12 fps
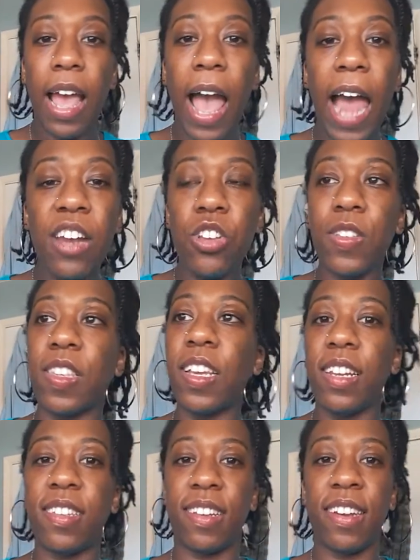And you see,
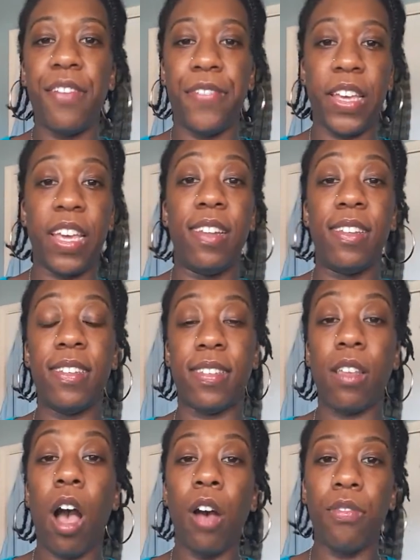the
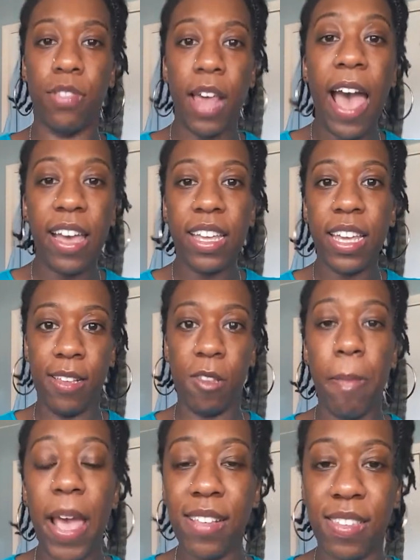significance of that is
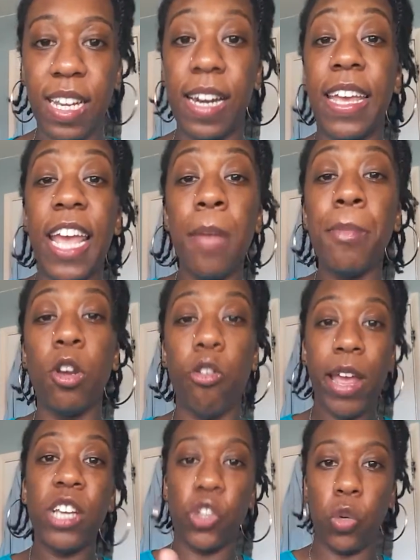basically
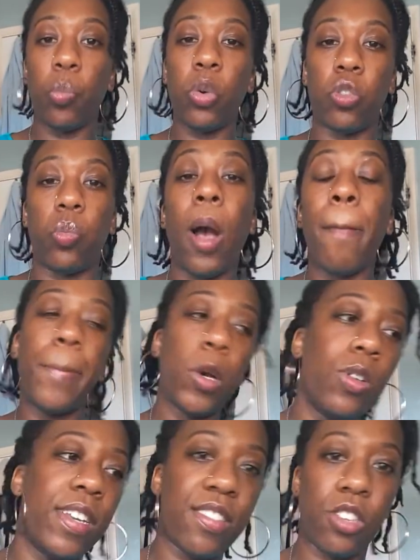immigration was what
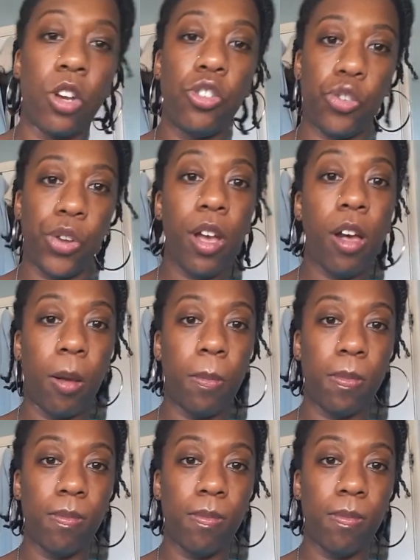built this country up.